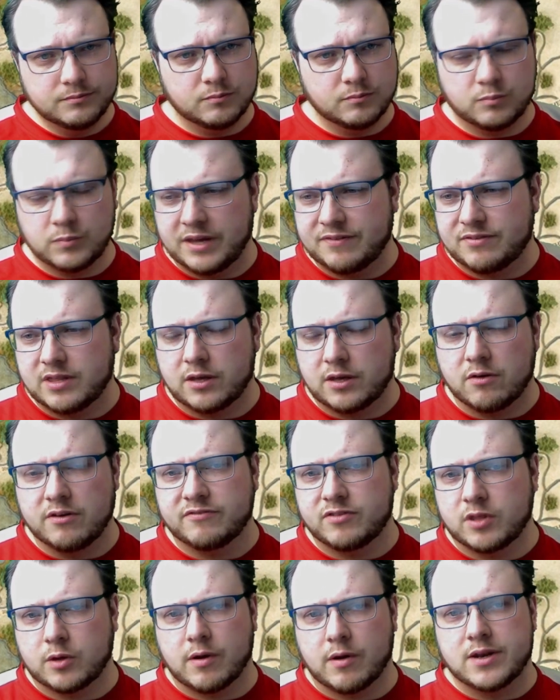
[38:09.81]
if they're going for the
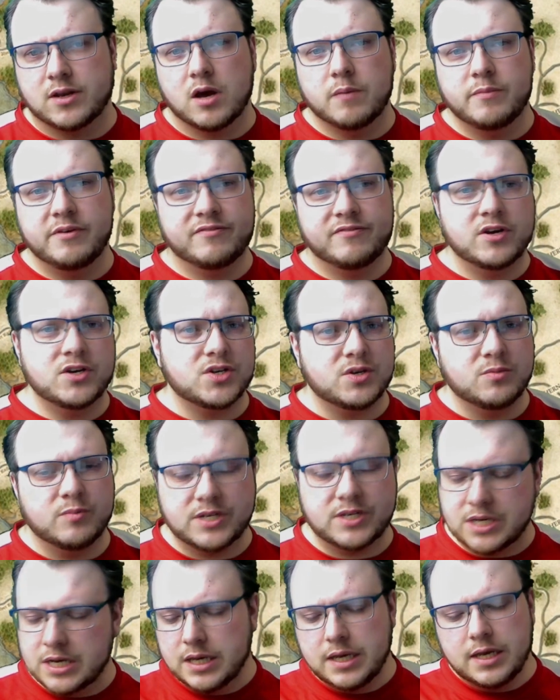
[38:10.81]
Grand Army version, which,
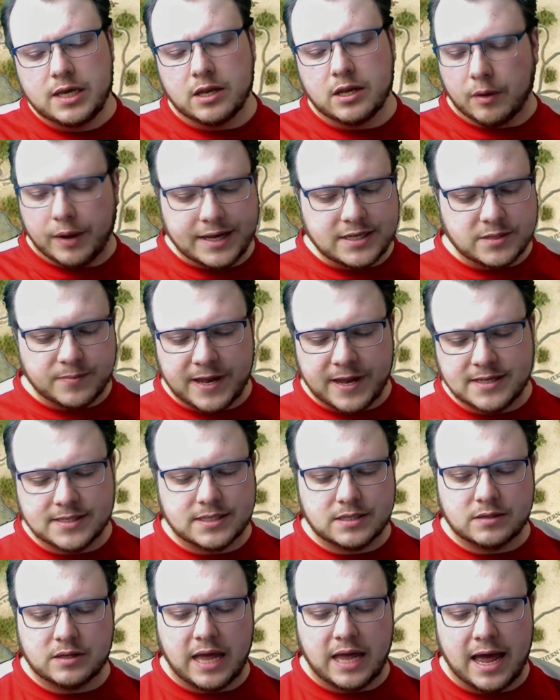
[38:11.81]
it depends
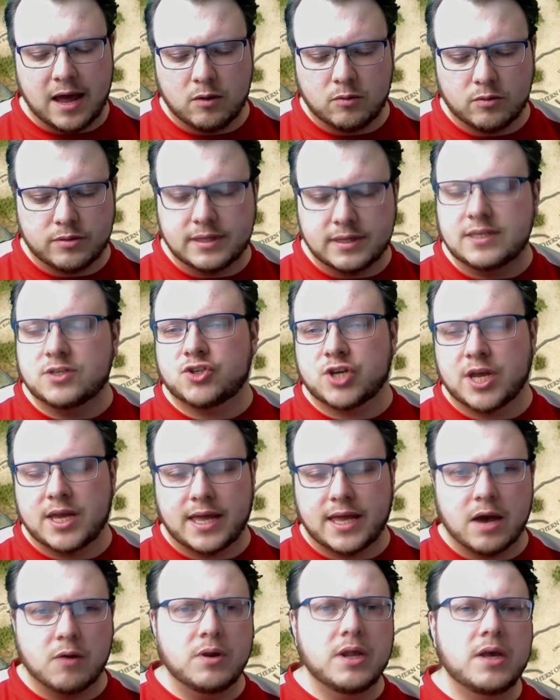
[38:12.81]
how things shake out.